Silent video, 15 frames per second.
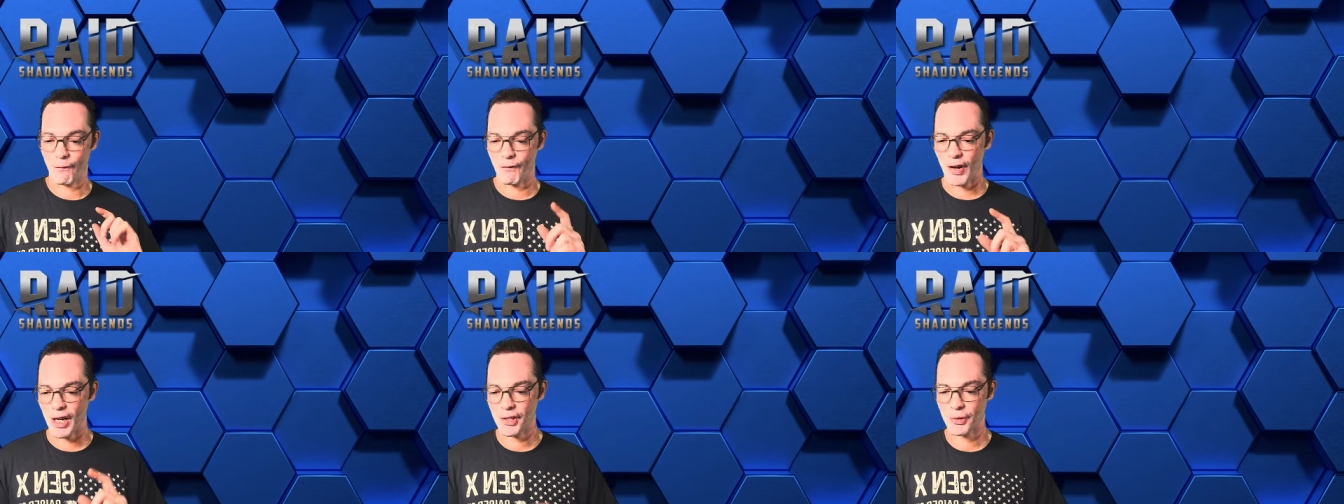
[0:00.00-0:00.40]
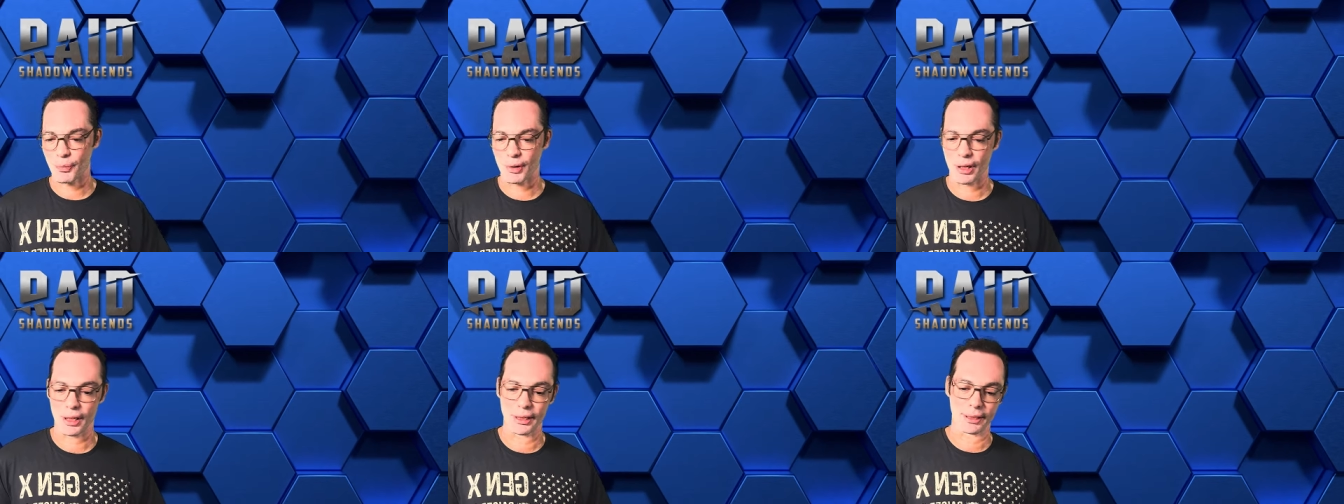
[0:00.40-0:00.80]
First
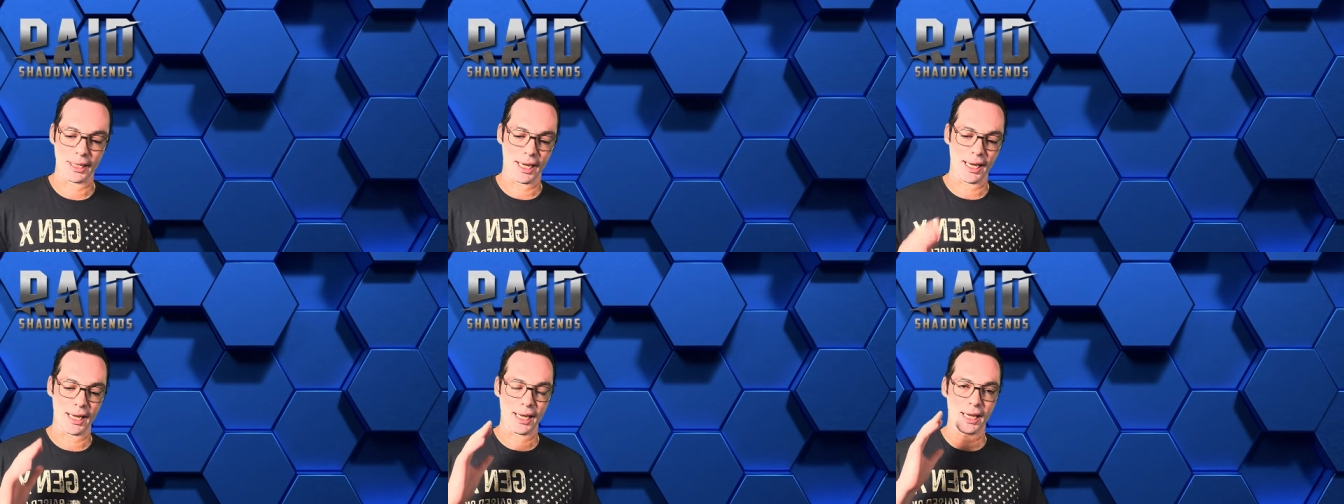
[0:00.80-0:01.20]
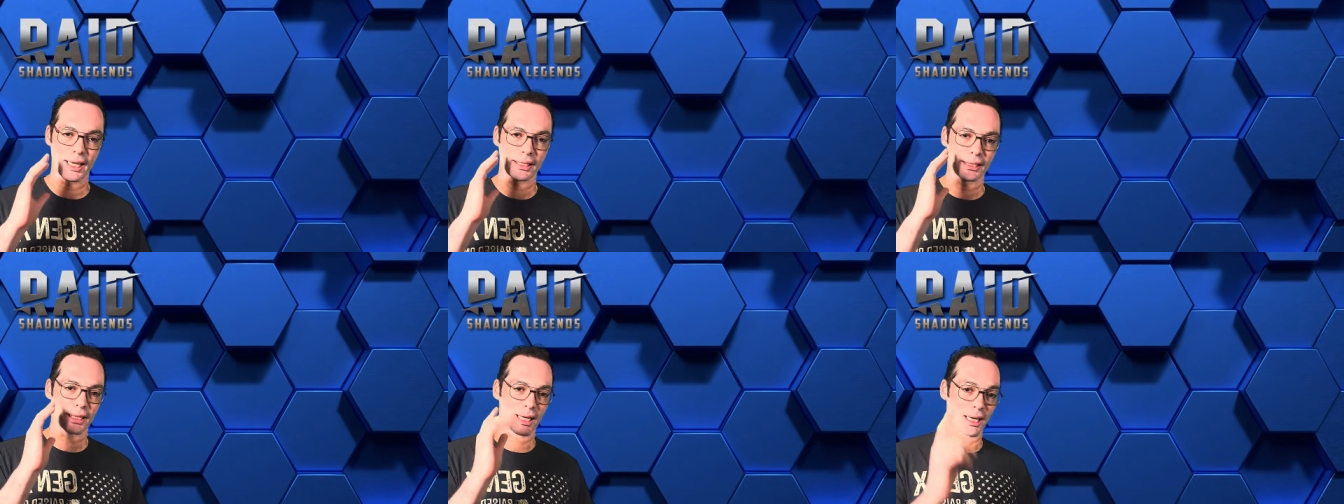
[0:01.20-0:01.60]
one,
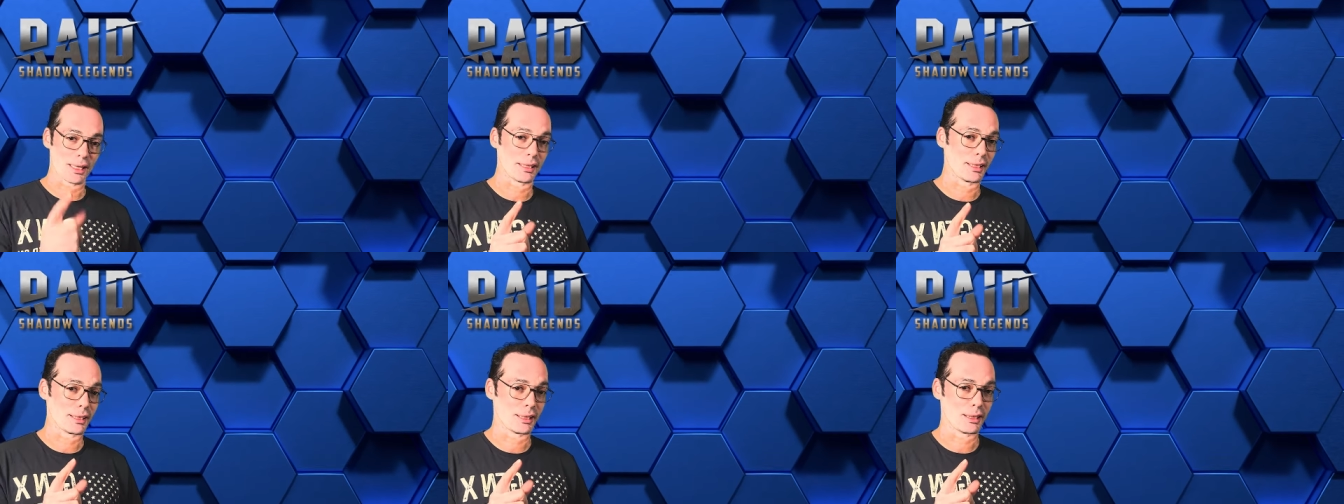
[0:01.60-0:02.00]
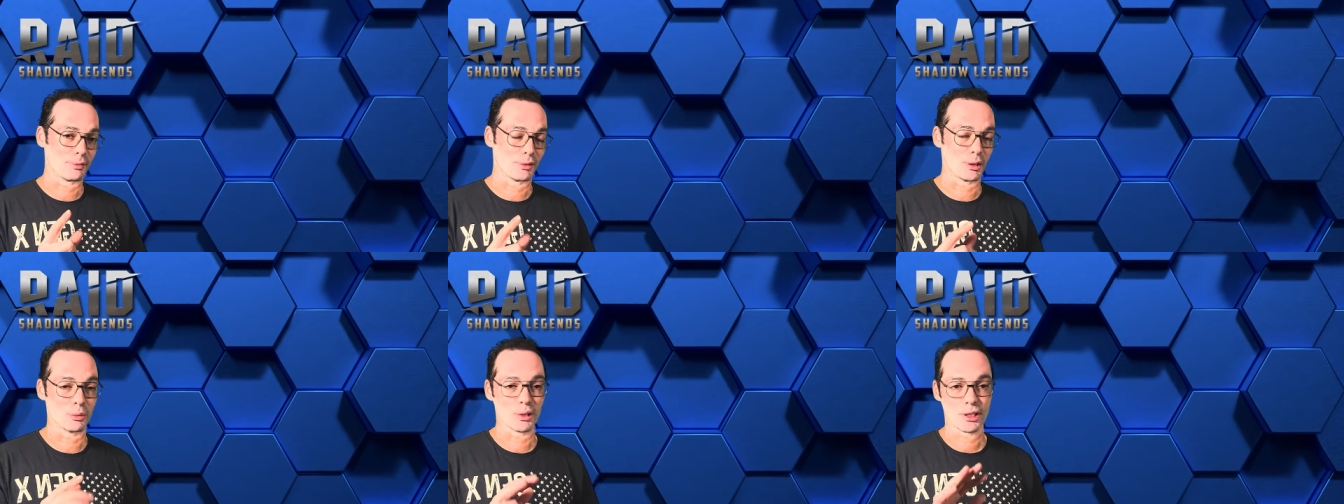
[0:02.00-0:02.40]
and I'm gonna
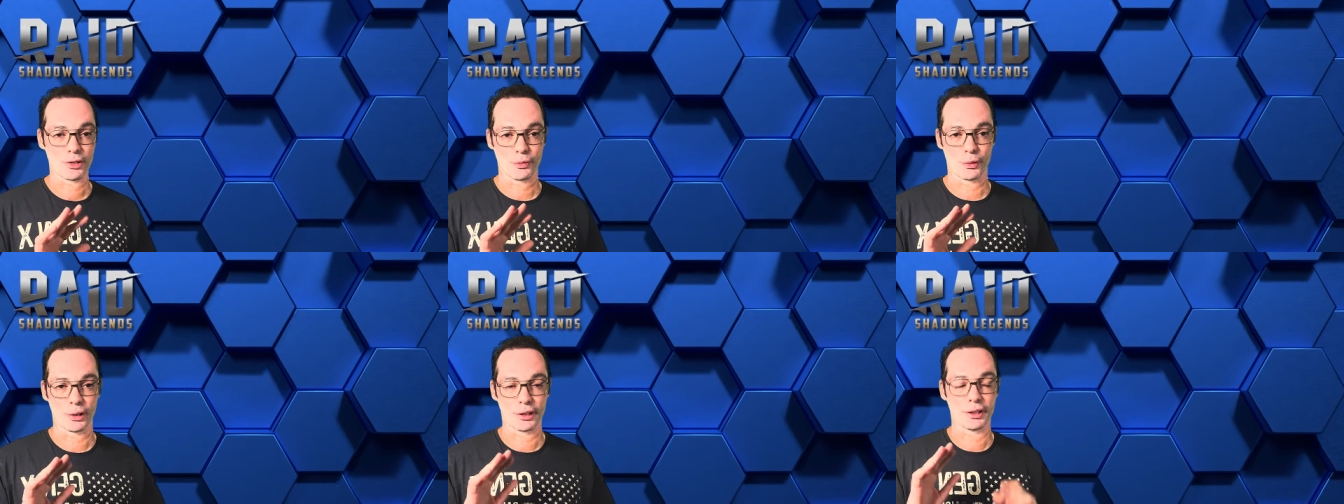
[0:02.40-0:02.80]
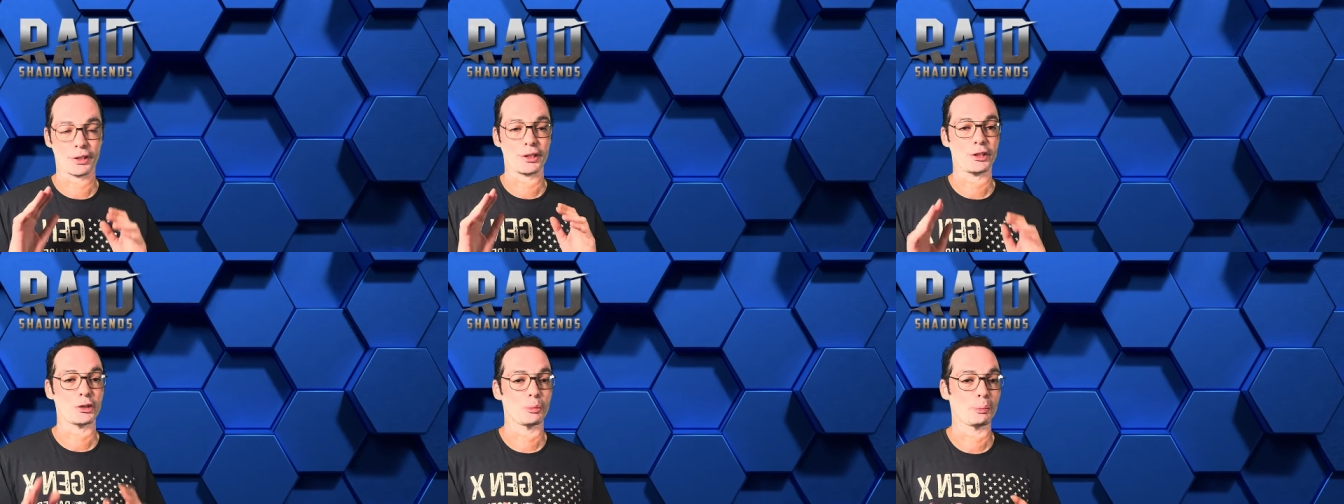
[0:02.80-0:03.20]
give the ones for the
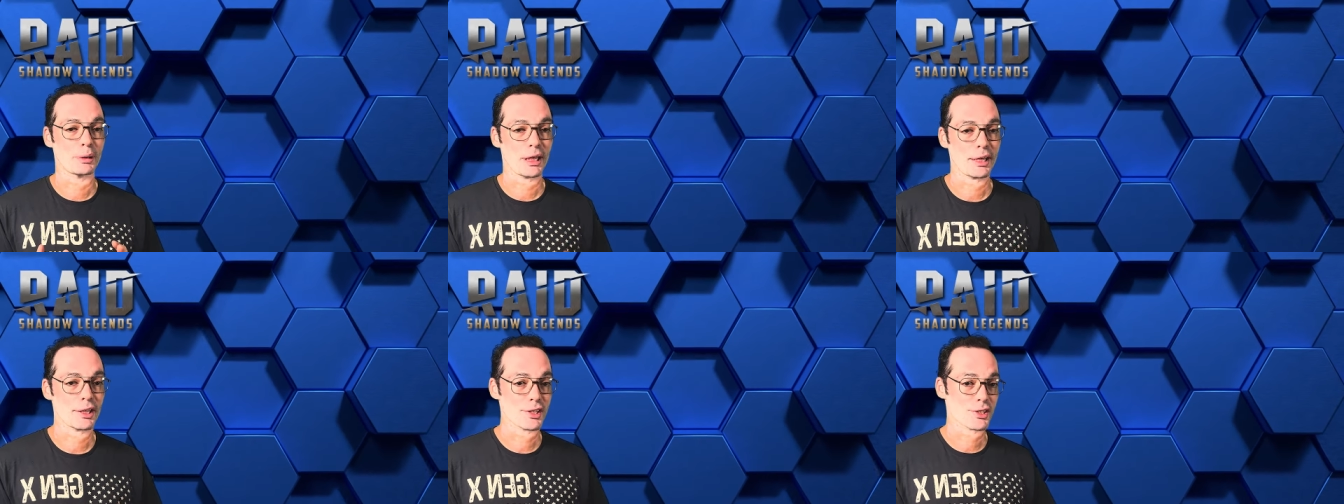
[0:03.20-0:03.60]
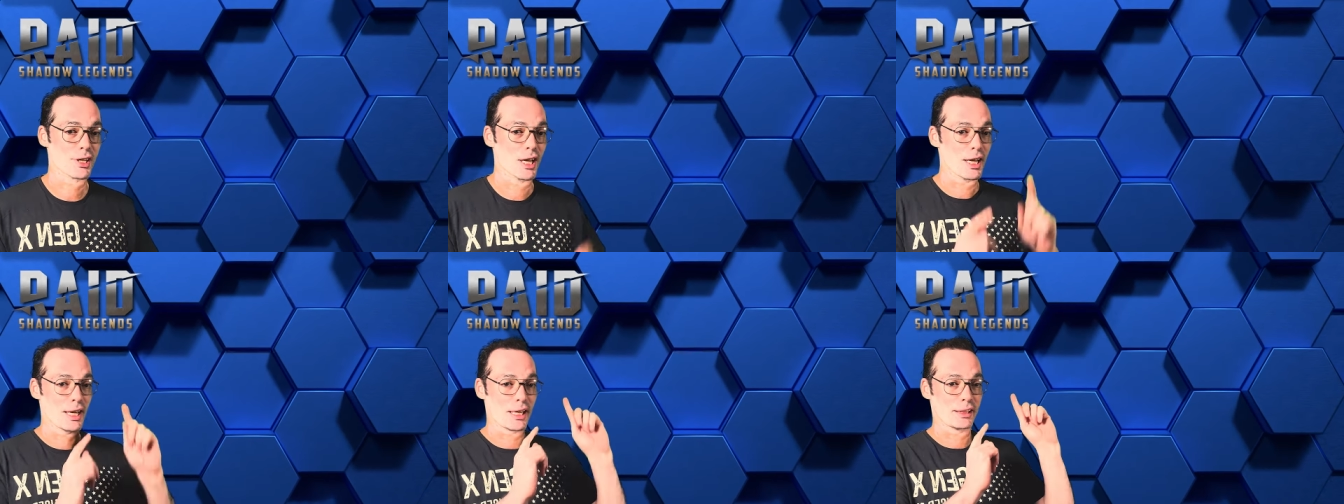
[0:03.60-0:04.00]
new players,
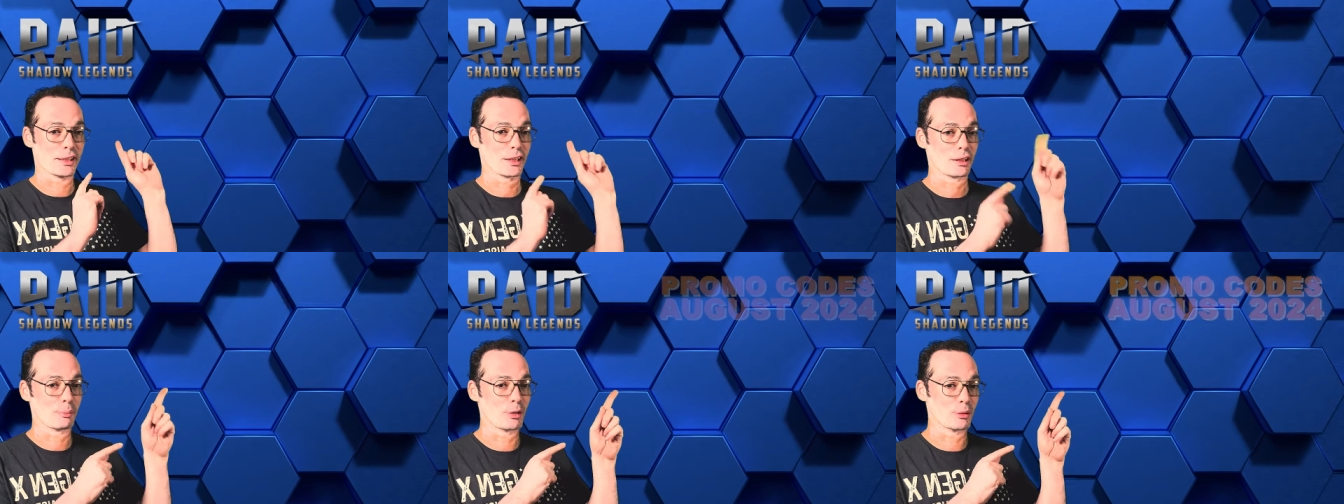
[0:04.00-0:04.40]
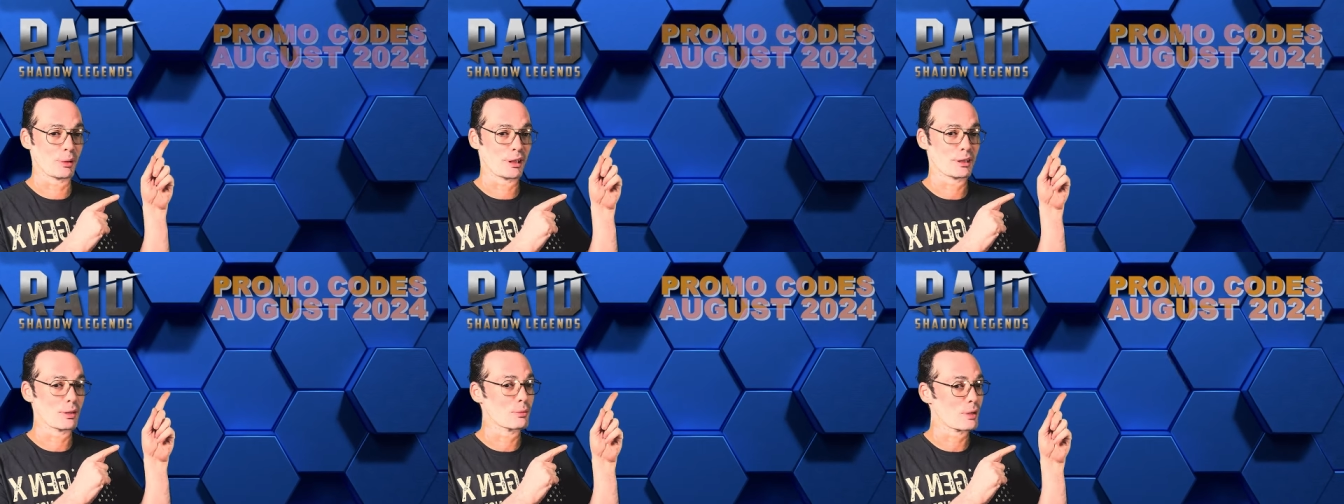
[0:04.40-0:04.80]
and they're gonna be
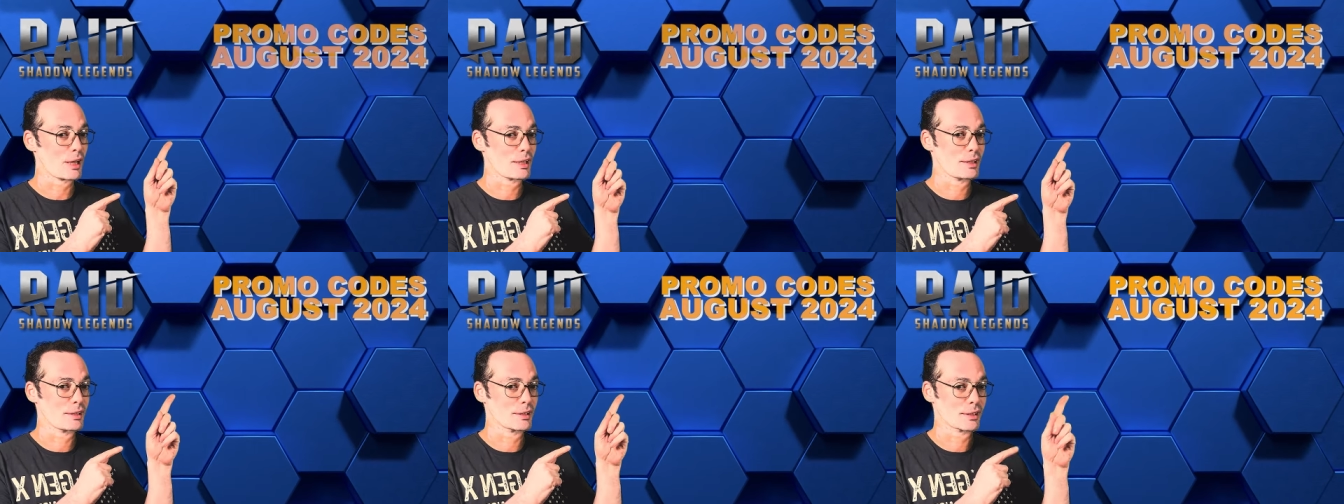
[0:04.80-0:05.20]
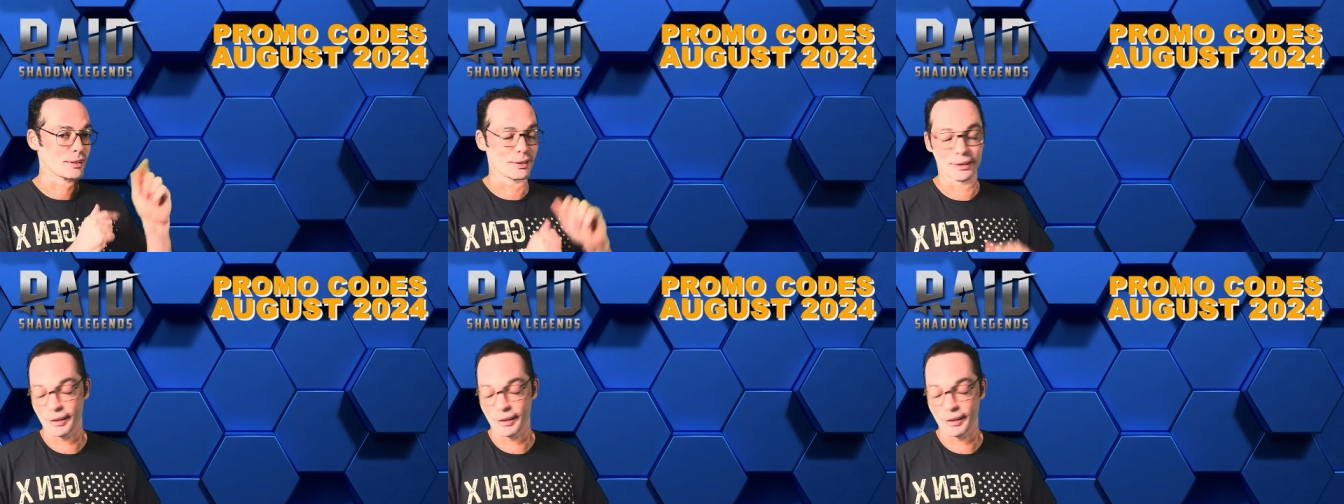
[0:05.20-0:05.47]
written right here.